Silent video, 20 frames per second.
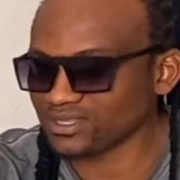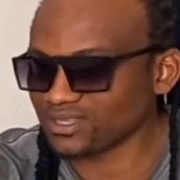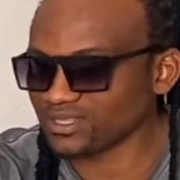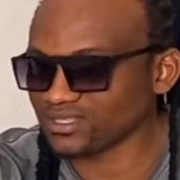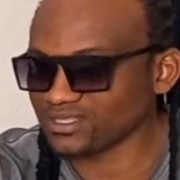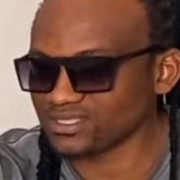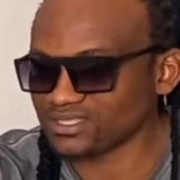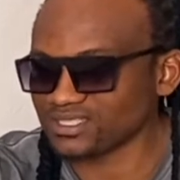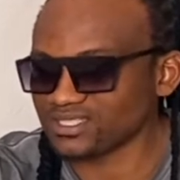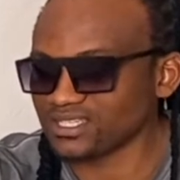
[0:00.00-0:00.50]

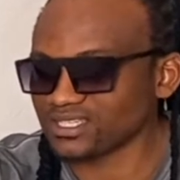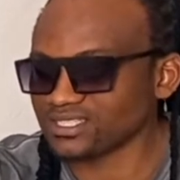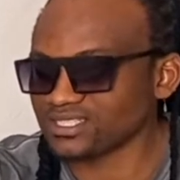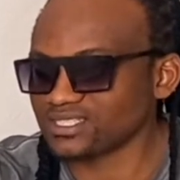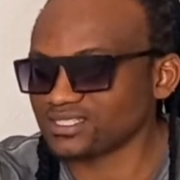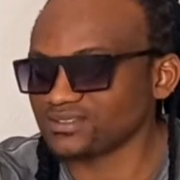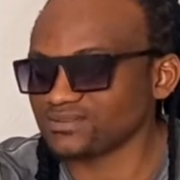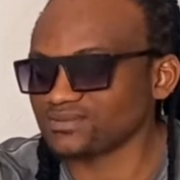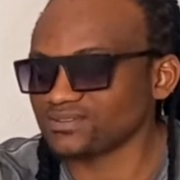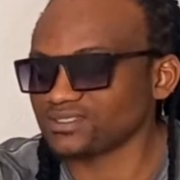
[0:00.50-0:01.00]
it's
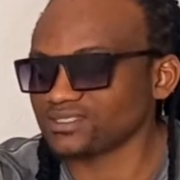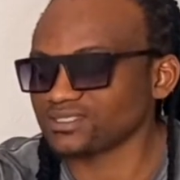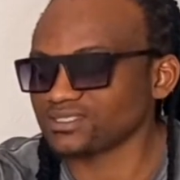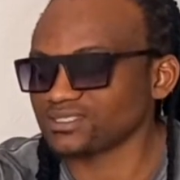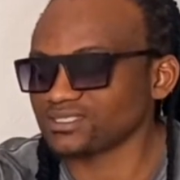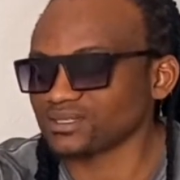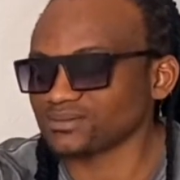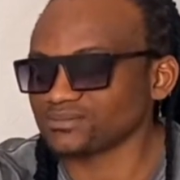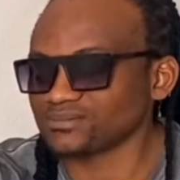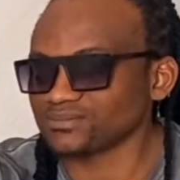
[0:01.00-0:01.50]
DSTV,
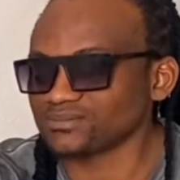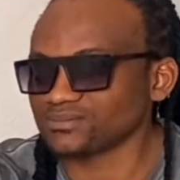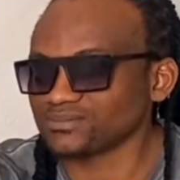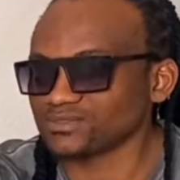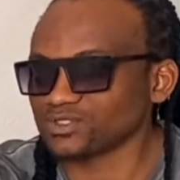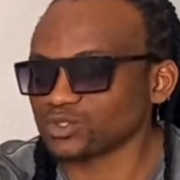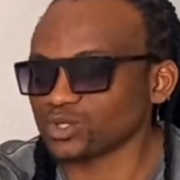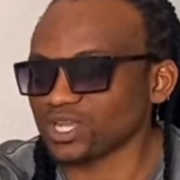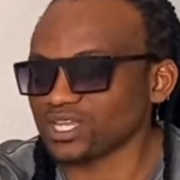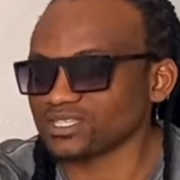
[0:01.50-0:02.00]
some
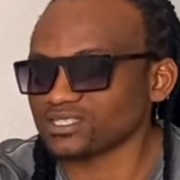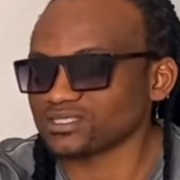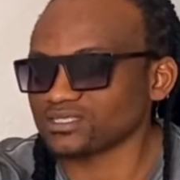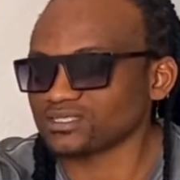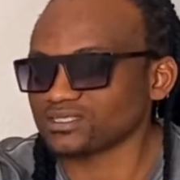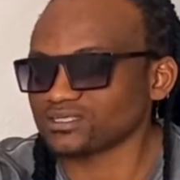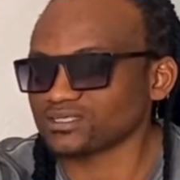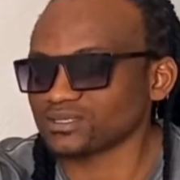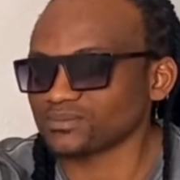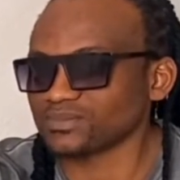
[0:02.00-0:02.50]
tries,
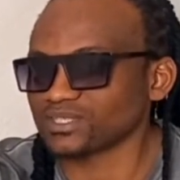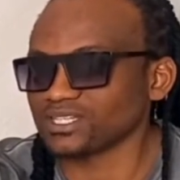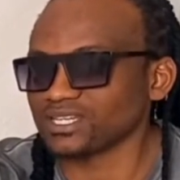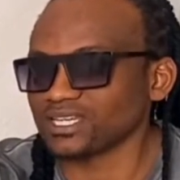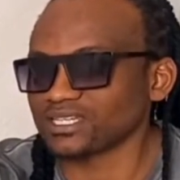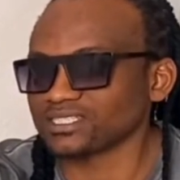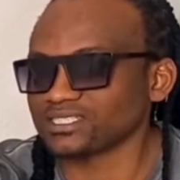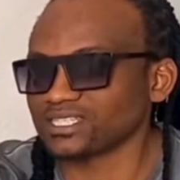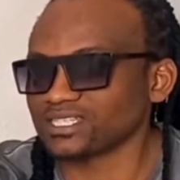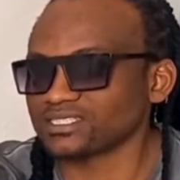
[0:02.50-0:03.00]
something
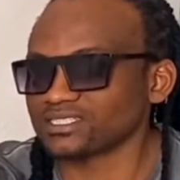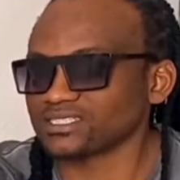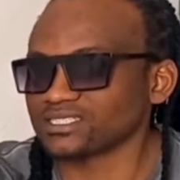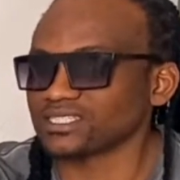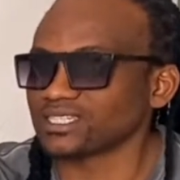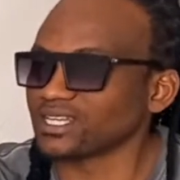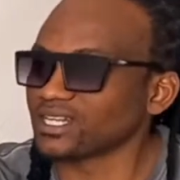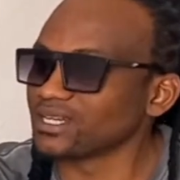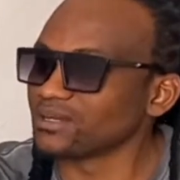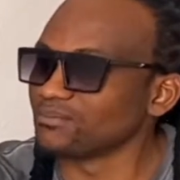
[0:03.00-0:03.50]
like that.
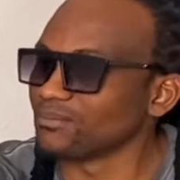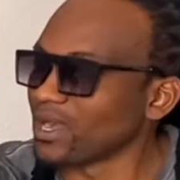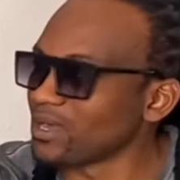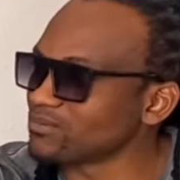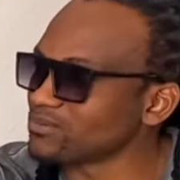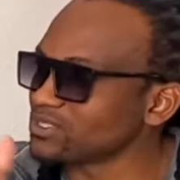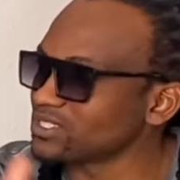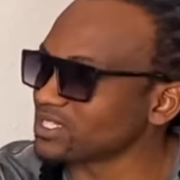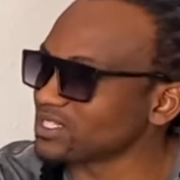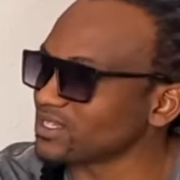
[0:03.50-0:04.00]

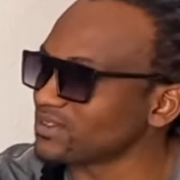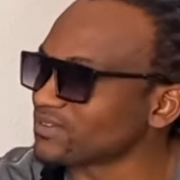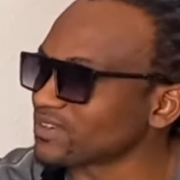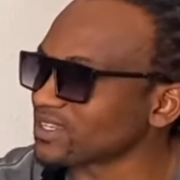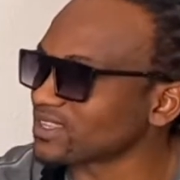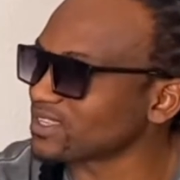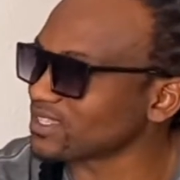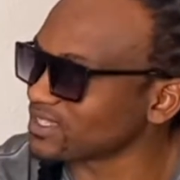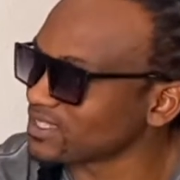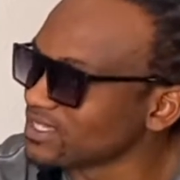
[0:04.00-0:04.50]
Moms and everything.